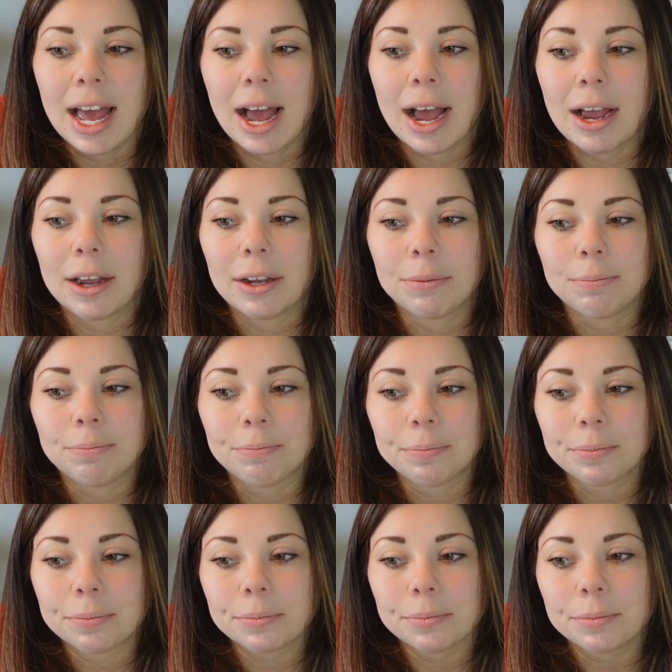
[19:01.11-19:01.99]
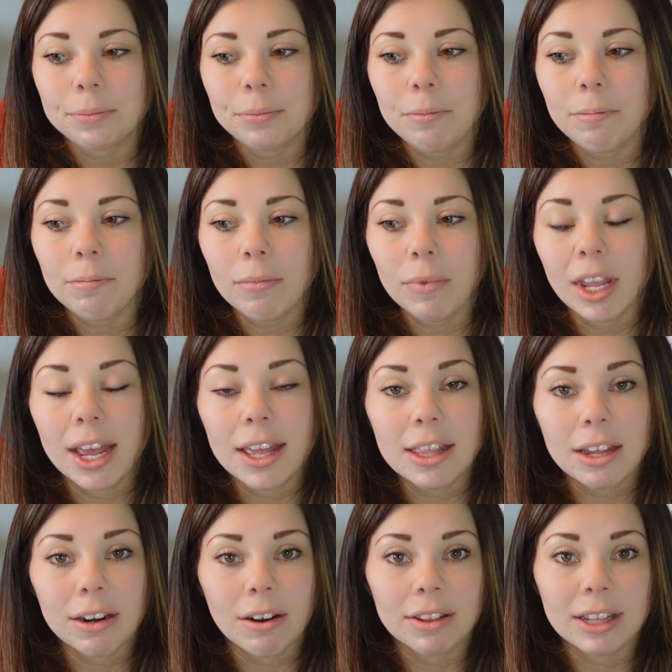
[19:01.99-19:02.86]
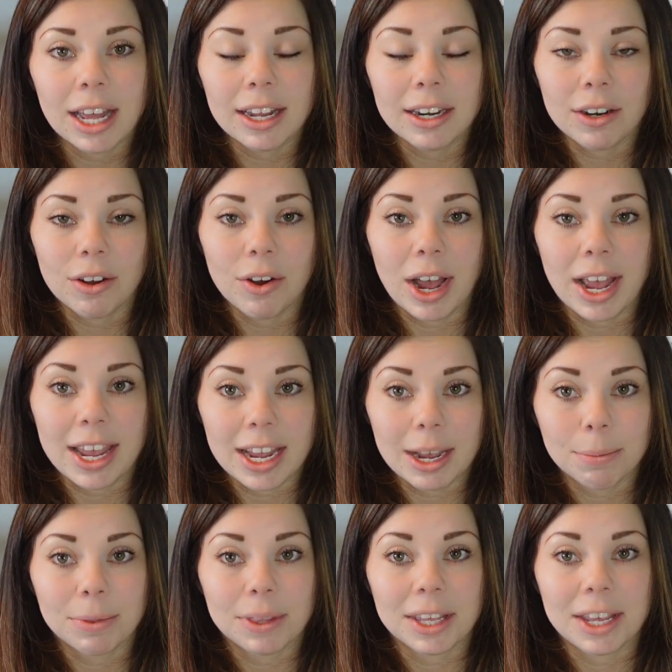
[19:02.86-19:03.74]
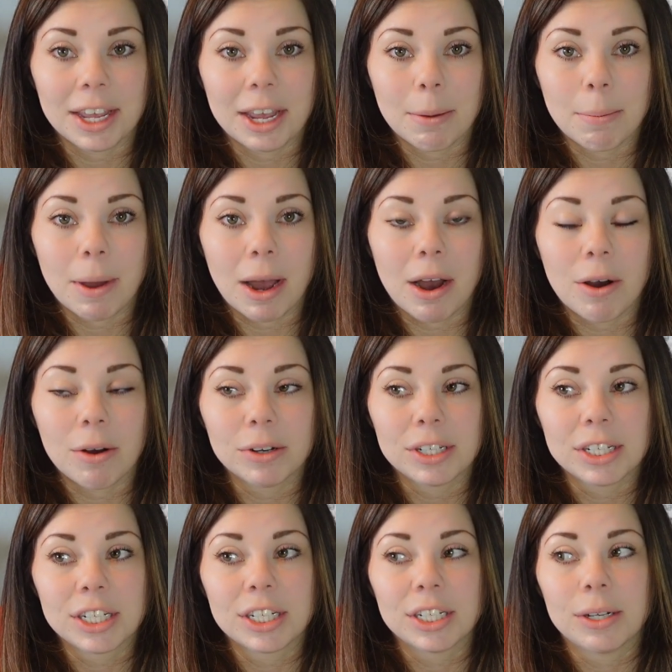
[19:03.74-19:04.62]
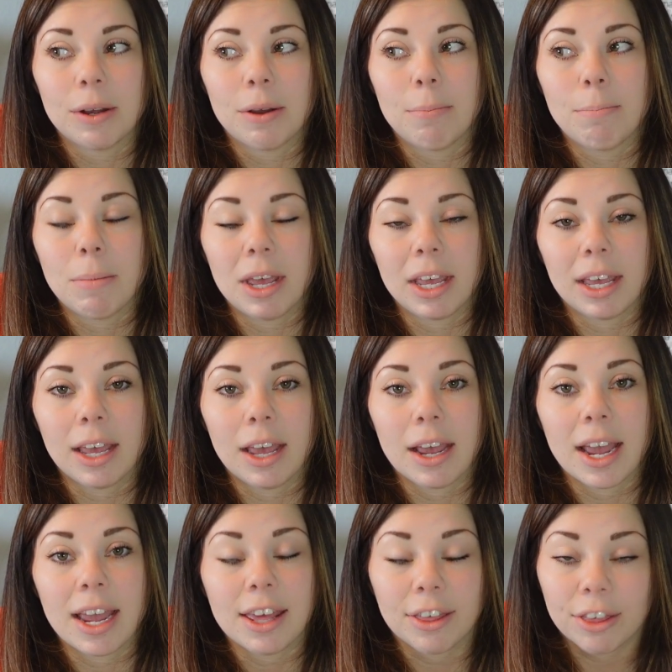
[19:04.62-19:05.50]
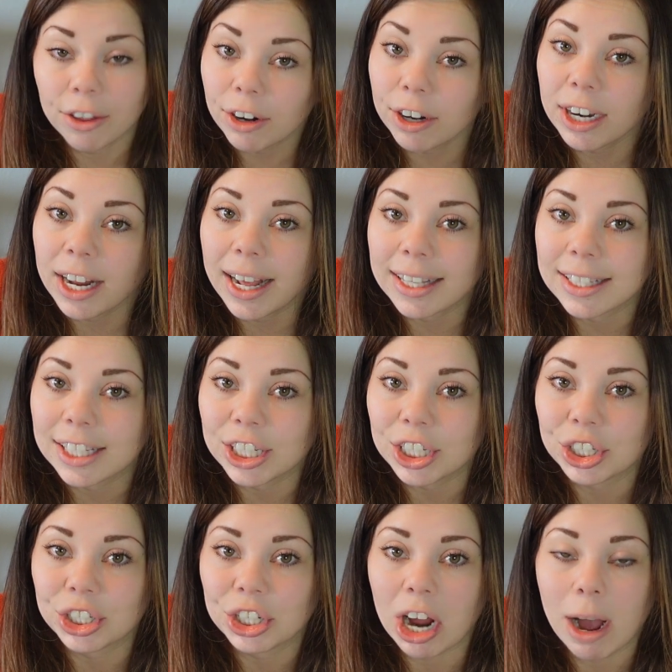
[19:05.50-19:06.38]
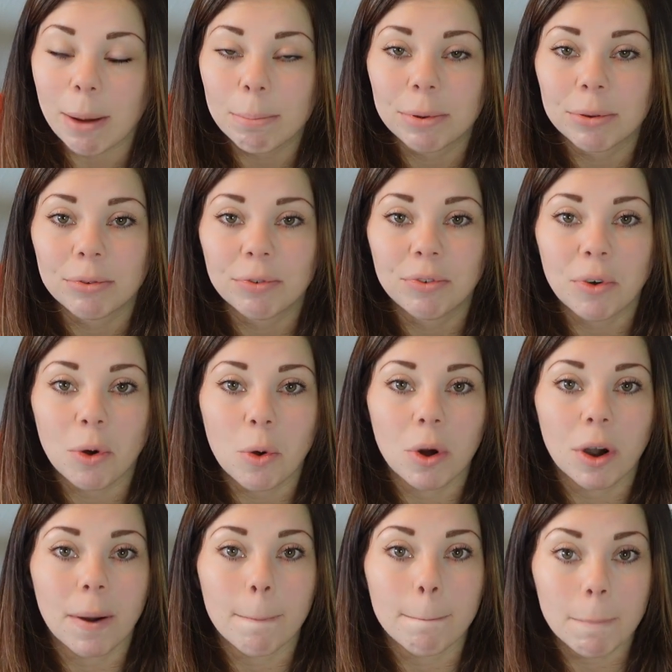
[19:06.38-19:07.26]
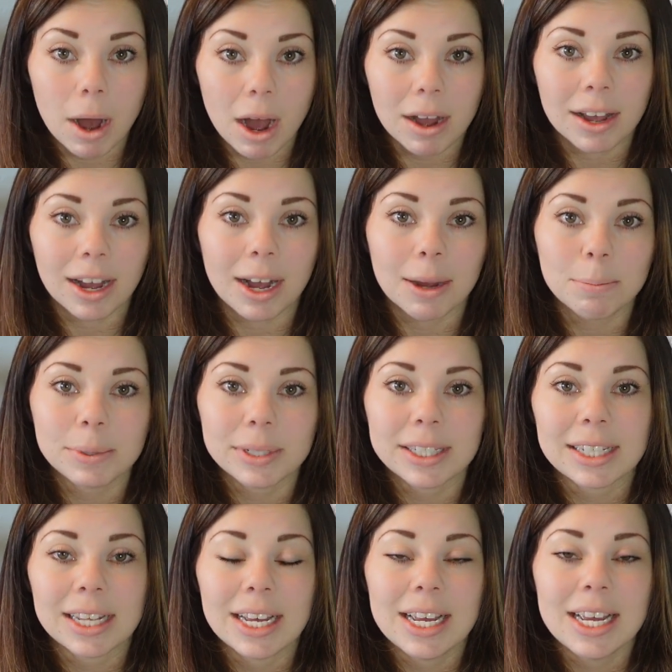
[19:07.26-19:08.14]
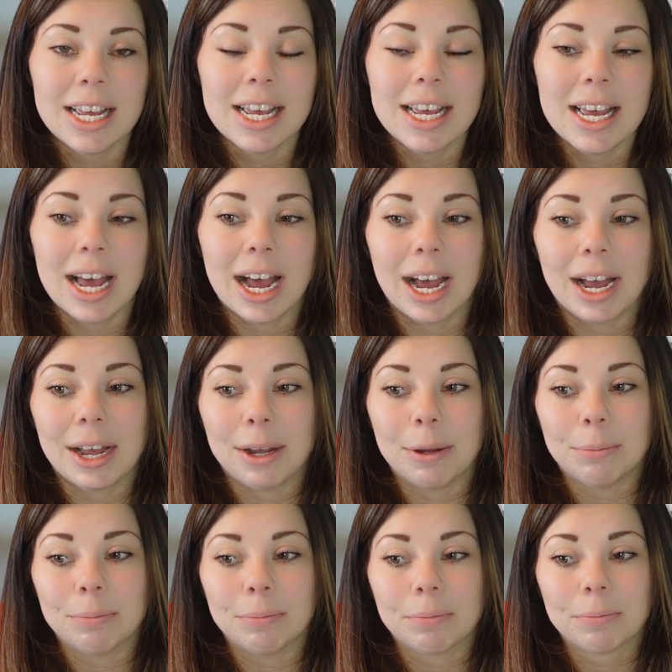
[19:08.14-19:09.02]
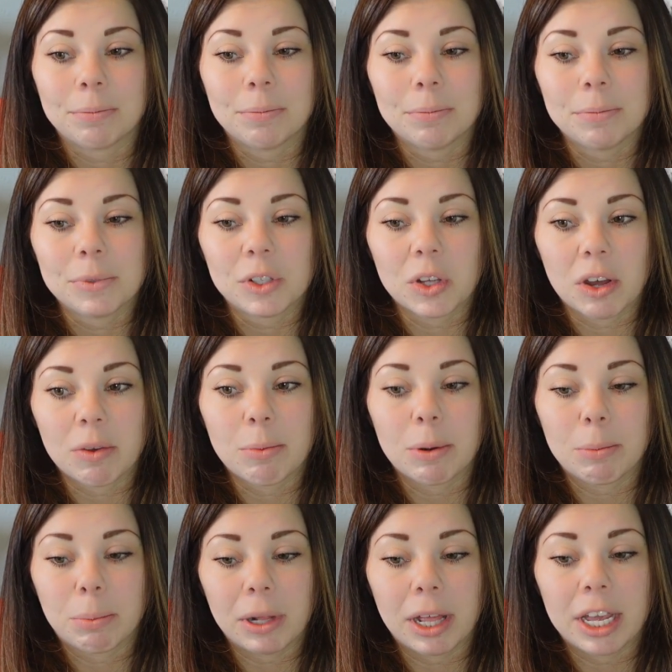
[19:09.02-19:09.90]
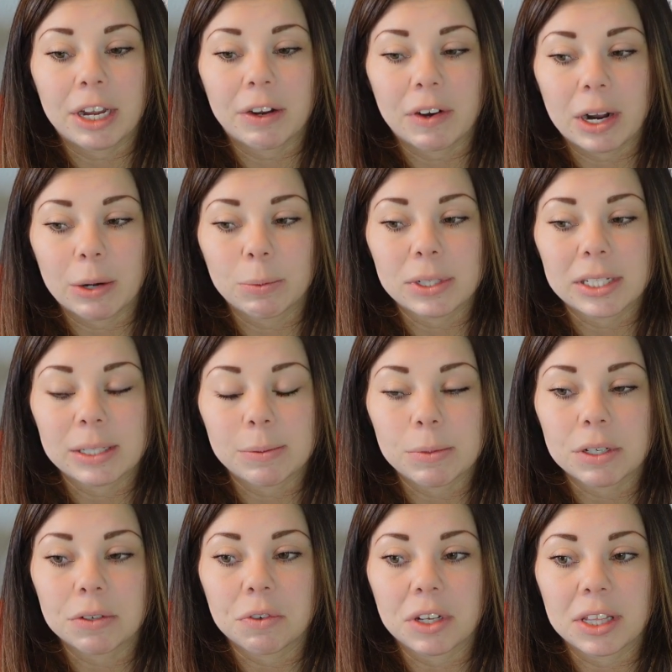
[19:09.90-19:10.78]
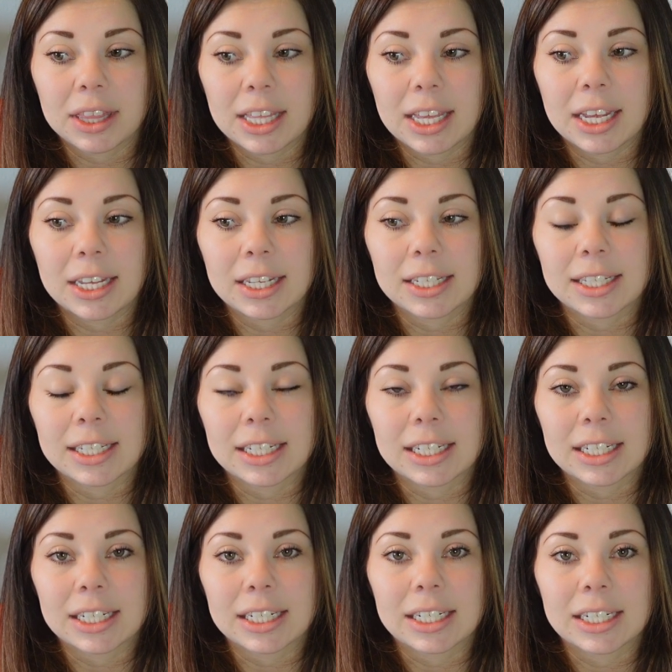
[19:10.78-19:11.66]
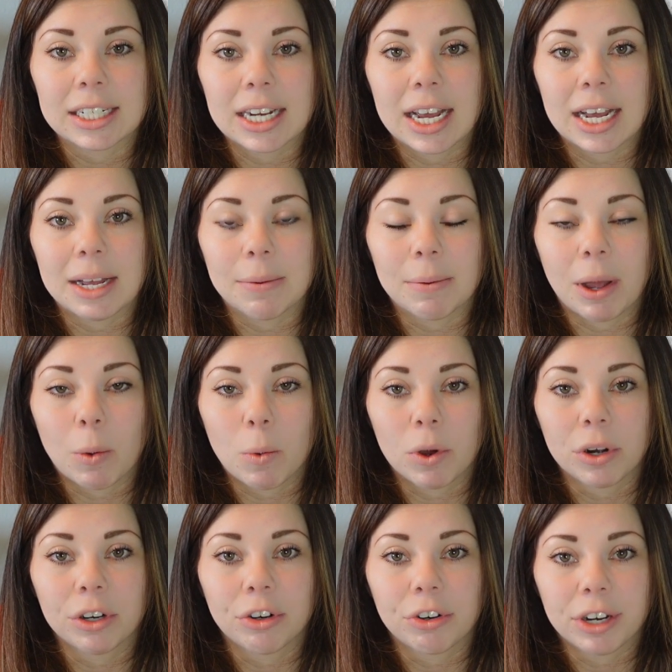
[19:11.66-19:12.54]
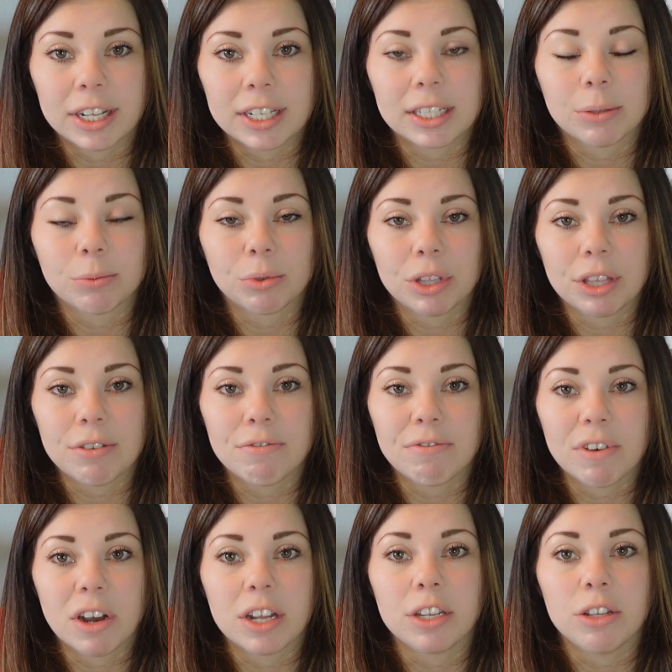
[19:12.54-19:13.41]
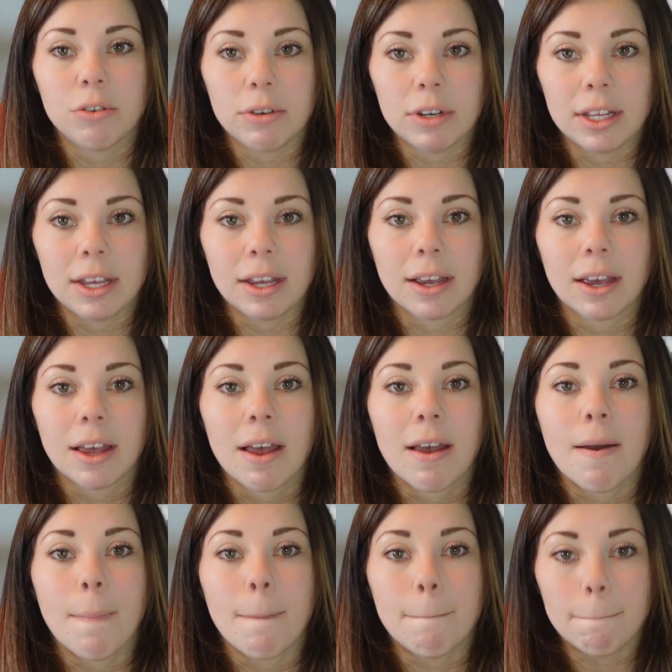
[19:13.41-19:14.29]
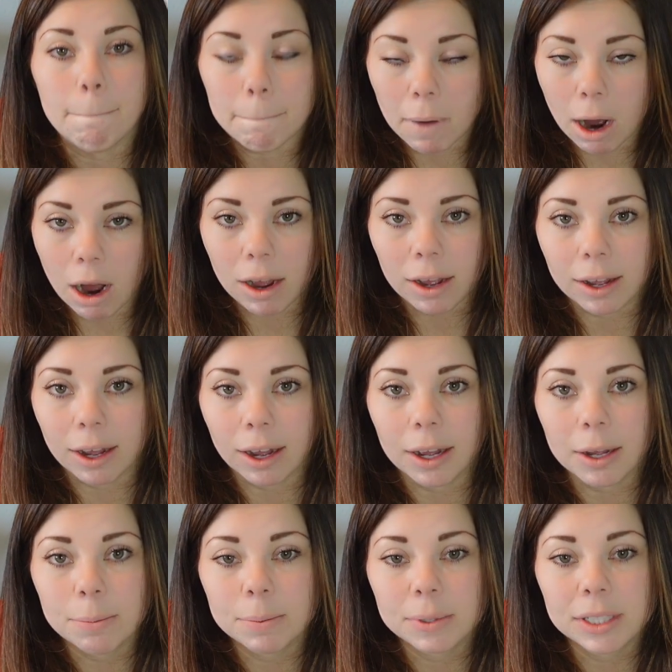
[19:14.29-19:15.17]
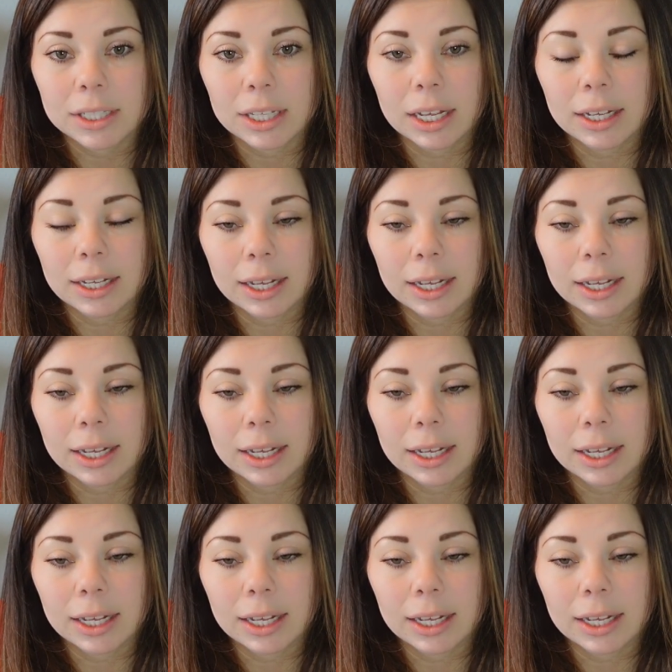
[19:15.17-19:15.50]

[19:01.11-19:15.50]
Um, and then on that note, I am thinking about making a third Etsy shop for mock-ups. Um, so I've been playing around with some different things and um, I want to create some really fun, unique mock-ups.